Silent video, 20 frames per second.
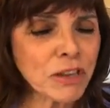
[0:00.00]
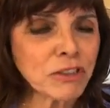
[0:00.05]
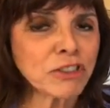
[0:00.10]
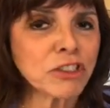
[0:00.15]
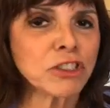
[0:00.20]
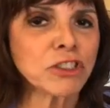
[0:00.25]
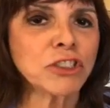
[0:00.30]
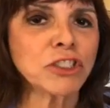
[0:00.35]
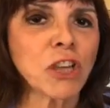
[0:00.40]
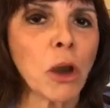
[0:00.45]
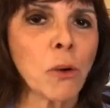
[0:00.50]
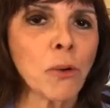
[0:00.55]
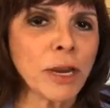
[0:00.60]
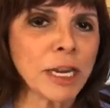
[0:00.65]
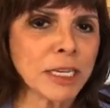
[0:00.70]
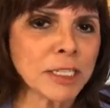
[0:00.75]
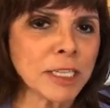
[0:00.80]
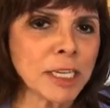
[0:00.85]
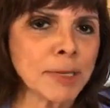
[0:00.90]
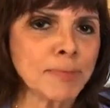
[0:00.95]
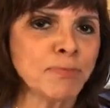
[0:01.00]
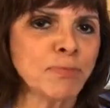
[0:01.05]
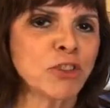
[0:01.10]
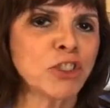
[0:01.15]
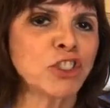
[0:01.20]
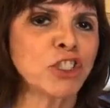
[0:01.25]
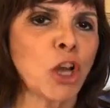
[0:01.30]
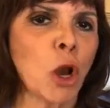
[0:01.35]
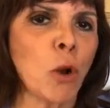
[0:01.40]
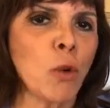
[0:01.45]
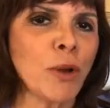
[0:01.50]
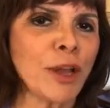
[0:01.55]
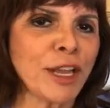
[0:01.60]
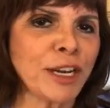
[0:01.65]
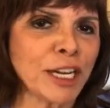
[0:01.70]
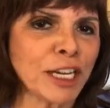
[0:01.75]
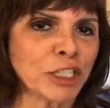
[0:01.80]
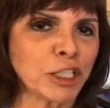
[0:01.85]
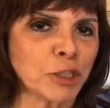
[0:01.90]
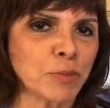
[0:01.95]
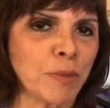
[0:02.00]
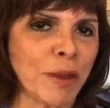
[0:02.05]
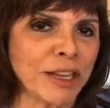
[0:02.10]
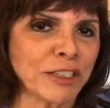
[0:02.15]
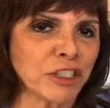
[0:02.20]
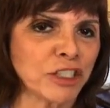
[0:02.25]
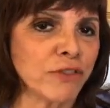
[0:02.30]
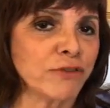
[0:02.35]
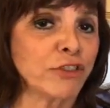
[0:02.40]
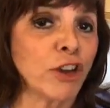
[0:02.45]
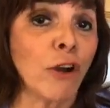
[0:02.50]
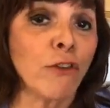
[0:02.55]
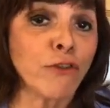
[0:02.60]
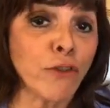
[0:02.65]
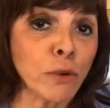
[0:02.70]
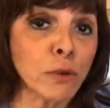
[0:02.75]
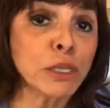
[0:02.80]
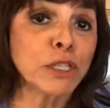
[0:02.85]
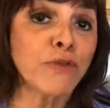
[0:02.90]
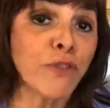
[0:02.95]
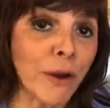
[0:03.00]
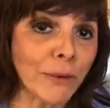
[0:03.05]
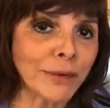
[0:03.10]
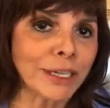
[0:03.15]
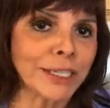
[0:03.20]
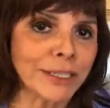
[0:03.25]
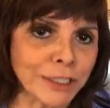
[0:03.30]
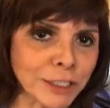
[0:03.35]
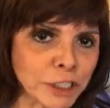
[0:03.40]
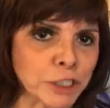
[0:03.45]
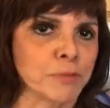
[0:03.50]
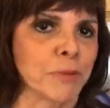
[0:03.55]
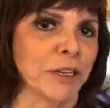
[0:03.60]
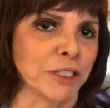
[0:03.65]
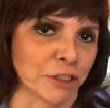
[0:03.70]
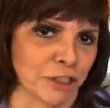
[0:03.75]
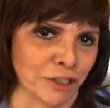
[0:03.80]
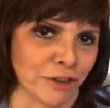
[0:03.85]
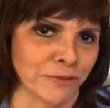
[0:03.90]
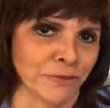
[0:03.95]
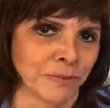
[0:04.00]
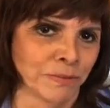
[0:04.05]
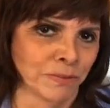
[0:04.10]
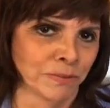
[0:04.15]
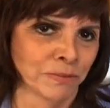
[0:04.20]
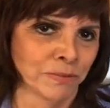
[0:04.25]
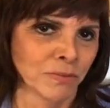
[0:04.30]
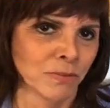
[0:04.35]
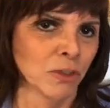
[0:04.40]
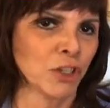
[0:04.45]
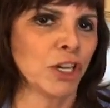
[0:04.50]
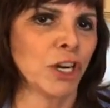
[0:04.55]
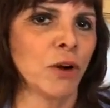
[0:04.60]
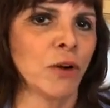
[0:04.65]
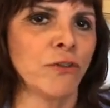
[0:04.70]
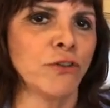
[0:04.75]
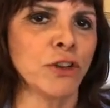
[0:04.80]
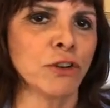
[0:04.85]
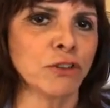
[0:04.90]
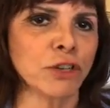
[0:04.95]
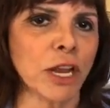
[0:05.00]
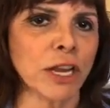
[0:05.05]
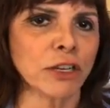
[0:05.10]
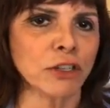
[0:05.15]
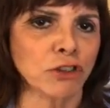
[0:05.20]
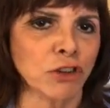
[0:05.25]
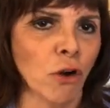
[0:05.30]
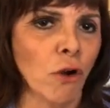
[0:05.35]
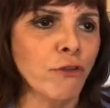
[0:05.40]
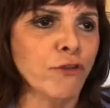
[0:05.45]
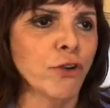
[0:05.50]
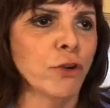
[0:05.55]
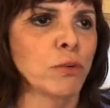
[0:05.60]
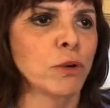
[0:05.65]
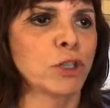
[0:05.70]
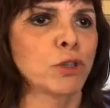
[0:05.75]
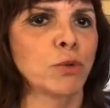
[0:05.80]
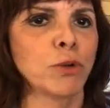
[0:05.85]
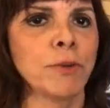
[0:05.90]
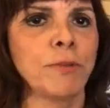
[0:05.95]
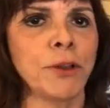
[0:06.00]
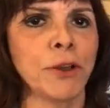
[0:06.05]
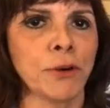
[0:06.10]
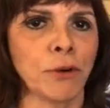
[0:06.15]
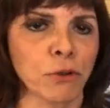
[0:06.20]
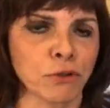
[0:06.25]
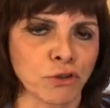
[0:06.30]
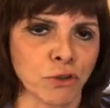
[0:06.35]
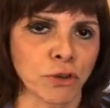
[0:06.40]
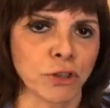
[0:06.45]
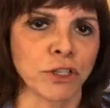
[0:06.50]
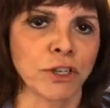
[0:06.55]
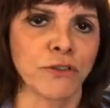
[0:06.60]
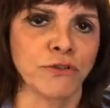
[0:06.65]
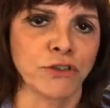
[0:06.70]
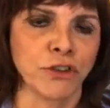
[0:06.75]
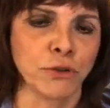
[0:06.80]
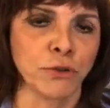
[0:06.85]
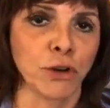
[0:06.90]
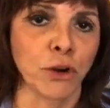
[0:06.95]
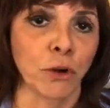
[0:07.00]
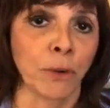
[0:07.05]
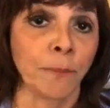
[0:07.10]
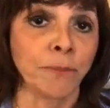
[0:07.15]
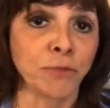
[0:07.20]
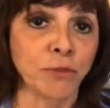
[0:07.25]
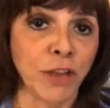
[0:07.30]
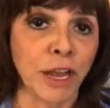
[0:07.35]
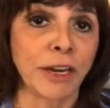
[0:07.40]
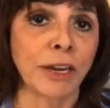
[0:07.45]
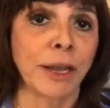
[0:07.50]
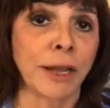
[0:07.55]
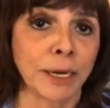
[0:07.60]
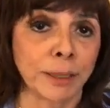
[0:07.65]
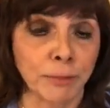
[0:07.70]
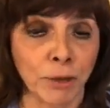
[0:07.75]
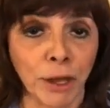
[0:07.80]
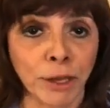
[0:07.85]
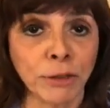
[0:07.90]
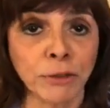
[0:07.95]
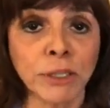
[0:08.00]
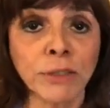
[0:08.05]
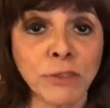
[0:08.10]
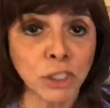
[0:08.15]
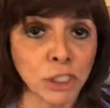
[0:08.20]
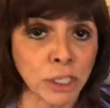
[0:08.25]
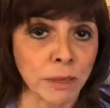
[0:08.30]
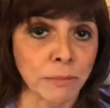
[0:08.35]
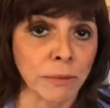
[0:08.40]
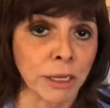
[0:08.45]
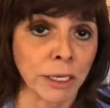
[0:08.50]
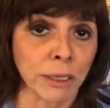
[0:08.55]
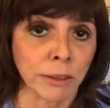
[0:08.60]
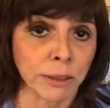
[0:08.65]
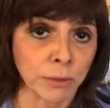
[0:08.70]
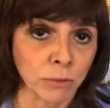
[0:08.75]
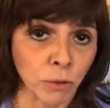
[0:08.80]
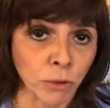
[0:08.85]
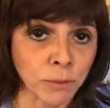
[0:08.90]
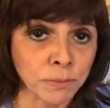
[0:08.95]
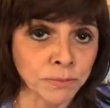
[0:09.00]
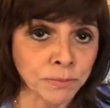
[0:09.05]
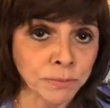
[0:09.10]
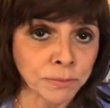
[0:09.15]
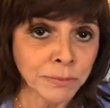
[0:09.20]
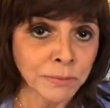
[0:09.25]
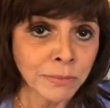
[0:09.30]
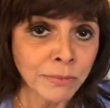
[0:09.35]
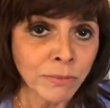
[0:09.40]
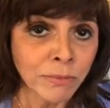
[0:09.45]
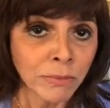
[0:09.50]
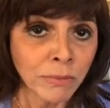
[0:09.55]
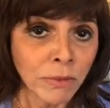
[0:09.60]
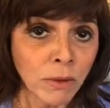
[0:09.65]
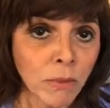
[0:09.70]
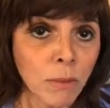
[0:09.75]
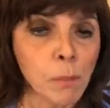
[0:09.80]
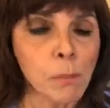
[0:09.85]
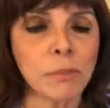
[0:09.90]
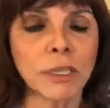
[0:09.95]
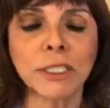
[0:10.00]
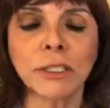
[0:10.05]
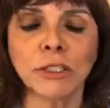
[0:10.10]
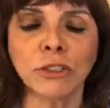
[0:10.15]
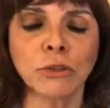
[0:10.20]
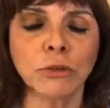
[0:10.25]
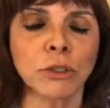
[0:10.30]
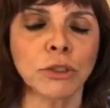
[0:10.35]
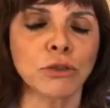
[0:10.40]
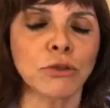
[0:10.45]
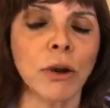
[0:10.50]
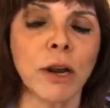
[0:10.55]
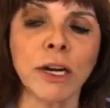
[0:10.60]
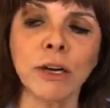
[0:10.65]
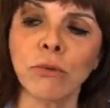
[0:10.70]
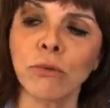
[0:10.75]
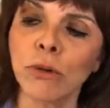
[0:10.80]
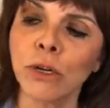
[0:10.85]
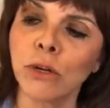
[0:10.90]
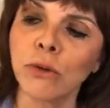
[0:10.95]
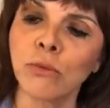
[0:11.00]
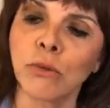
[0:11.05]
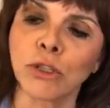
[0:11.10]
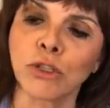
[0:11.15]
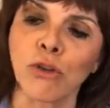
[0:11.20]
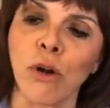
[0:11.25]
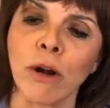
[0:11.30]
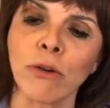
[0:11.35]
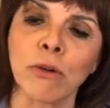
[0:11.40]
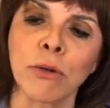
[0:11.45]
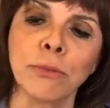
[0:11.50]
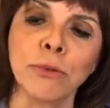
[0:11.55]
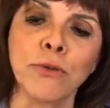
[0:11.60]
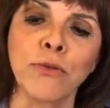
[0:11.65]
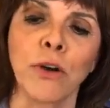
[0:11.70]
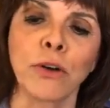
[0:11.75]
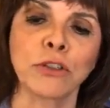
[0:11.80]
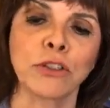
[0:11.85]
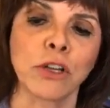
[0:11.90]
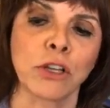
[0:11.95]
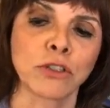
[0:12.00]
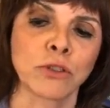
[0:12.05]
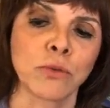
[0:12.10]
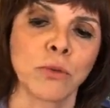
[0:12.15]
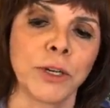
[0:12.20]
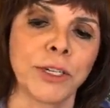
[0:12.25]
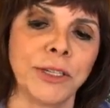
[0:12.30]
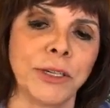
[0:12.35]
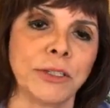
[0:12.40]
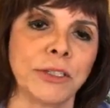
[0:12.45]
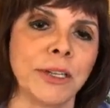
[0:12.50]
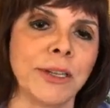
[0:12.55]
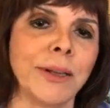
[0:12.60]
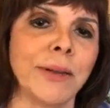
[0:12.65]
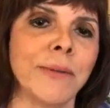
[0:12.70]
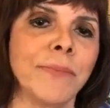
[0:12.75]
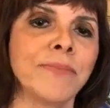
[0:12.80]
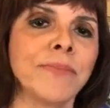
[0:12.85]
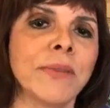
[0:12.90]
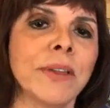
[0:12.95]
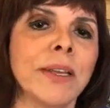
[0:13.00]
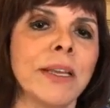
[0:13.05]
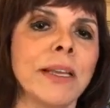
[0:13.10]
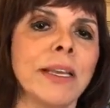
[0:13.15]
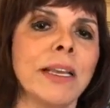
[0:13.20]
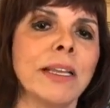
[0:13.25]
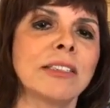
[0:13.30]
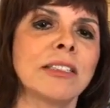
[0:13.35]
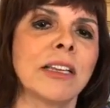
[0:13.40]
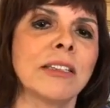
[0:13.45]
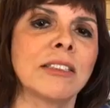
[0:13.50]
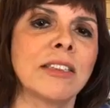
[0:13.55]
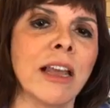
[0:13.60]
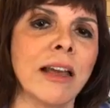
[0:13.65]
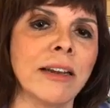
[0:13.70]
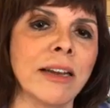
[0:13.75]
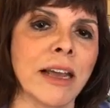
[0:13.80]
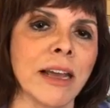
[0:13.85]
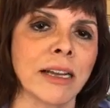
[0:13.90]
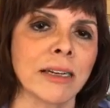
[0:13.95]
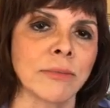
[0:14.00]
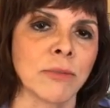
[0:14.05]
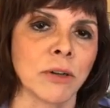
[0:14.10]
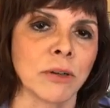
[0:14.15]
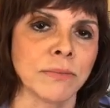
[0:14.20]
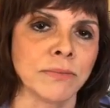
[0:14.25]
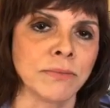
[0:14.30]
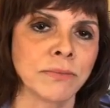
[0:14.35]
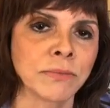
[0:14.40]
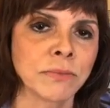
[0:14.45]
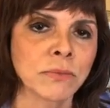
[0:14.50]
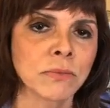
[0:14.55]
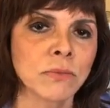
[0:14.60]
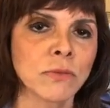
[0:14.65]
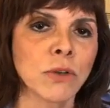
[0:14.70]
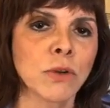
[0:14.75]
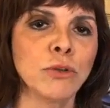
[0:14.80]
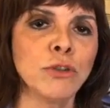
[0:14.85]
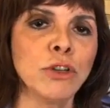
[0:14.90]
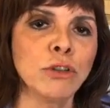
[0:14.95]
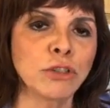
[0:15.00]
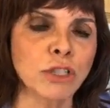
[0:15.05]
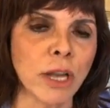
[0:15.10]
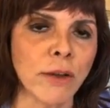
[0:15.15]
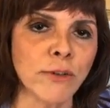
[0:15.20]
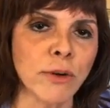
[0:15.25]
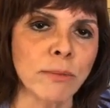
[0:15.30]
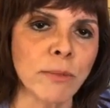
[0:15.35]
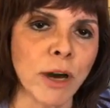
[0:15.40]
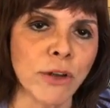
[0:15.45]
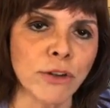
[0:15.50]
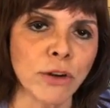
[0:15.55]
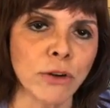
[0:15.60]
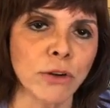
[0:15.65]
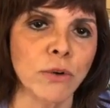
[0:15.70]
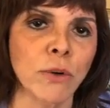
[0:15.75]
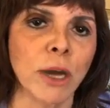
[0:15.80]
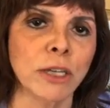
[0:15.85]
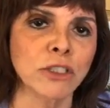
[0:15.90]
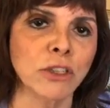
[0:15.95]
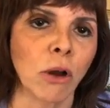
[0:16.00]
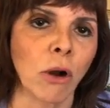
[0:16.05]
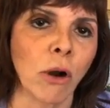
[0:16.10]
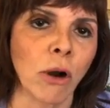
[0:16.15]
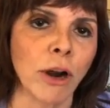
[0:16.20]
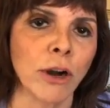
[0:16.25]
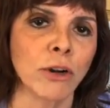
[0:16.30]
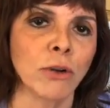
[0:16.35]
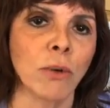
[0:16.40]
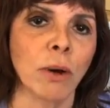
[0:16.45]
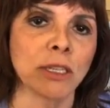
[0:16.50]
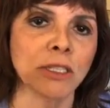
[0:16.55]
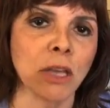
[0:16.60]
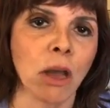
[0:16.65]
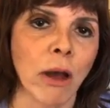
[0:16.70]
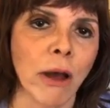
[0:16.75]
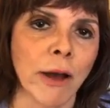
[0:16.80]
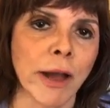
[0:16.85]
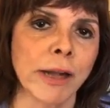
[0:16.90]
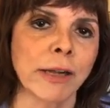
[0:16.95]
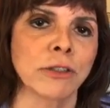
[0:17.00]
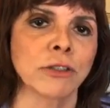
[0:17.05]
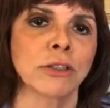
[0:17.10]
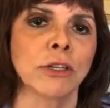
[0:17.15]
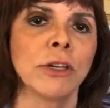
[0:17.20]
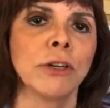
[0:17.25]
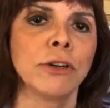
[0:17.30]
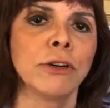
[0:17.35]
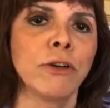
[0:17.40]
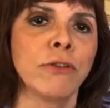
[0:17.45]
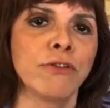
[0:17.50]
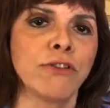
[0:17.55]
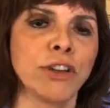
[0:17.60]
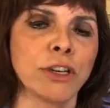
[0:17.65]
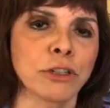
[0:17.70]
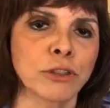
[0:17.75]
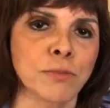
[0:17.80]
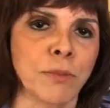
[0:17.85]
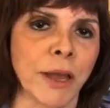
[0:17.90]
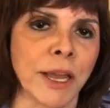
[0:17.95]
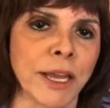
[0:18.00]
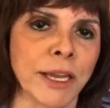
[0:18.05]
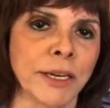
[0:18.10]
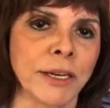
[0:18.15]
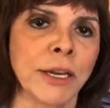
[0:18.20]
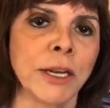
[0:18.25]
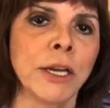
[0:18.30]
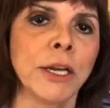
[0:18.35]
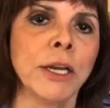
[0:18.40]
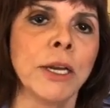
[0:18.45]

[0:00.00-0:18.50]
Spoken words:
This is so easy, so inexpensive. Tofu is very inexpensive. If you take tofu, which would be an alternative to your dead animal, I don't say meat anymore. Because we're trying to remove ourselves from what it is. It's a dead animal who used to have a mother, who has a heart, who has eyes, who feels pain.